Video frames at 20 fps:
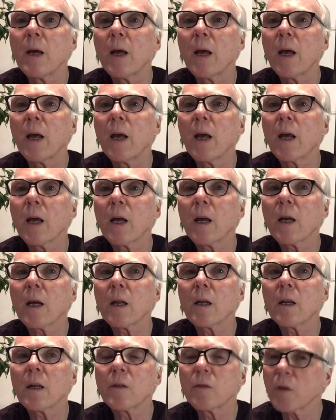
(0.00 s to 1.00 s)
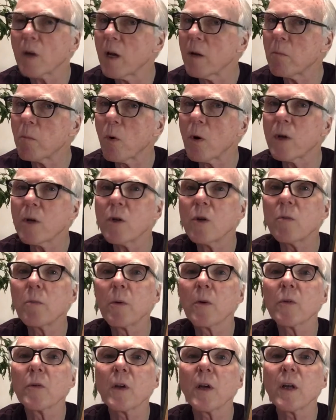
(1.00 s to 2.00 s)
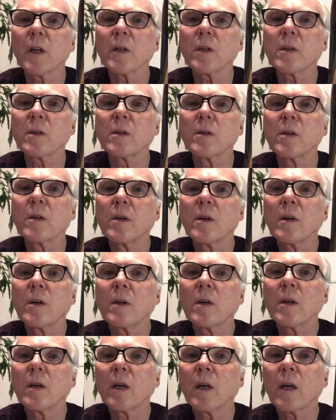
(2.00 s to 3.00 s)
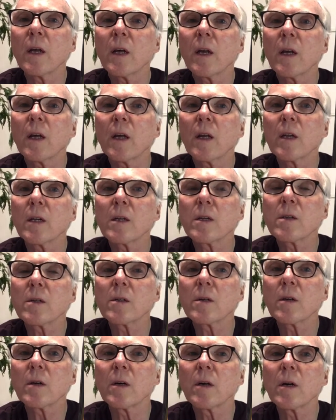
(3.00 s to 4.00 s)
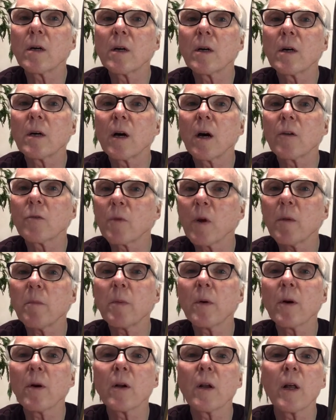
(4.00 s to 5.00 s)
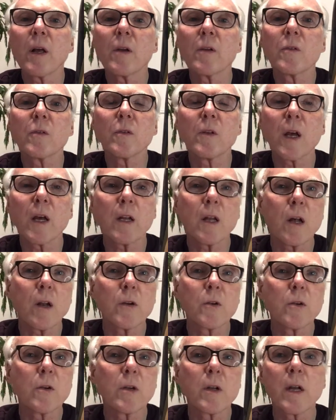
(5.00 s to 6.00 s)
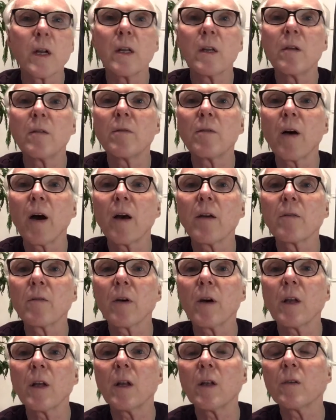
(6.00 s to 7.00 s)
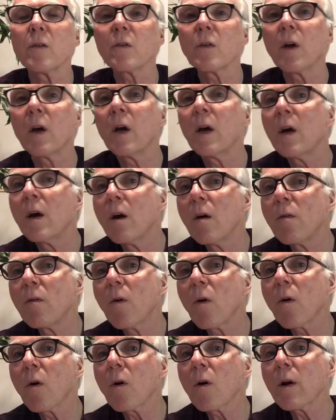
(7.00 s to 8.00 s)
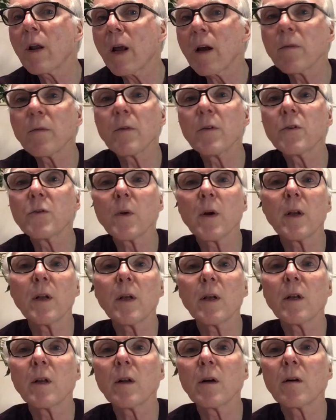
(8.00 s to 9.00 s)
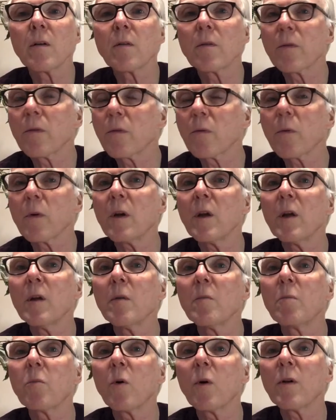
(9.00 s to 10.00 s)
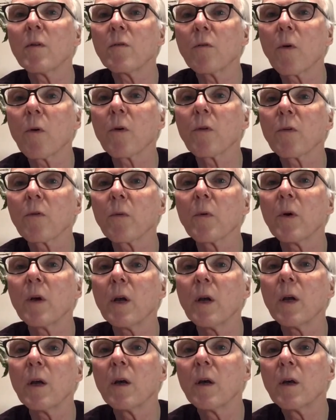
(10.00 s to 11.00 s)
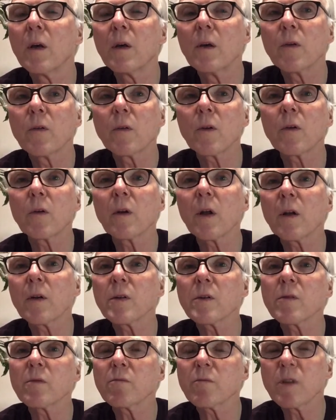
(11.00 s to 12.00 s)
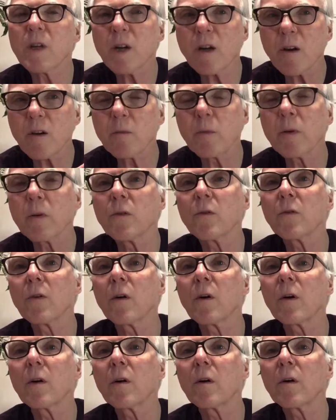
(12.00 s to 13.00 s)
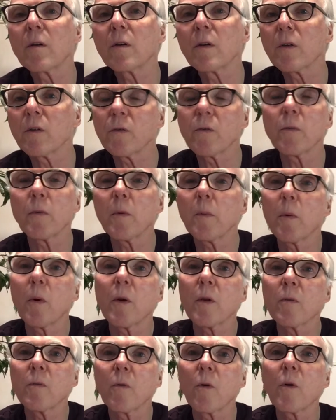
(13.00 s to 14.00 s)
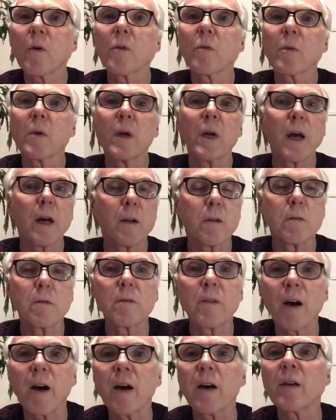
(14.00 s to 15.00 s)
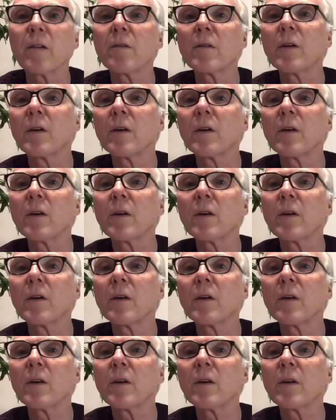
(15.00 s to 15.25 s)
and it's 8.2%, and on Rate Beer it has 995 ratings for an average rating of 3.43, so not terribly strong, as 3.43 out of 5.